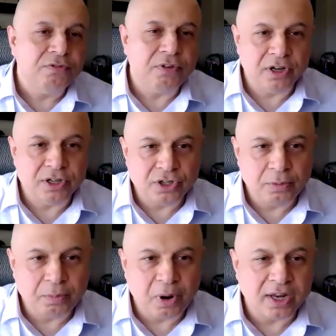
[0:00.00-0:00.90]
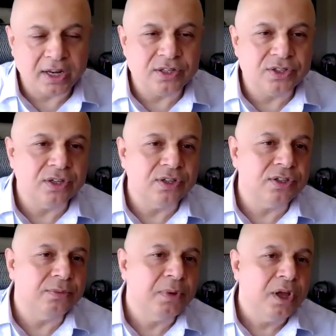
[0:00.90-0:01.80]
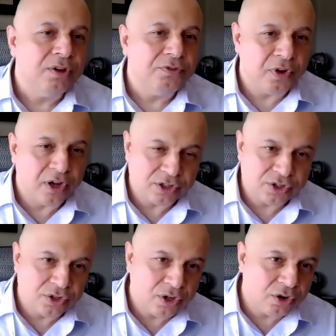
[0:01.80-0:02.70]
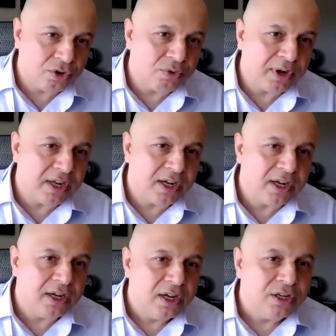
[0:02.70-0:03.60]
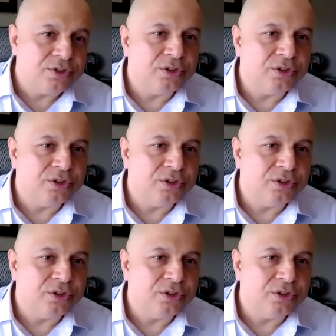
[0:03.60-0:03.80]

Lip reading: functional Parkinsonism, functional chorea.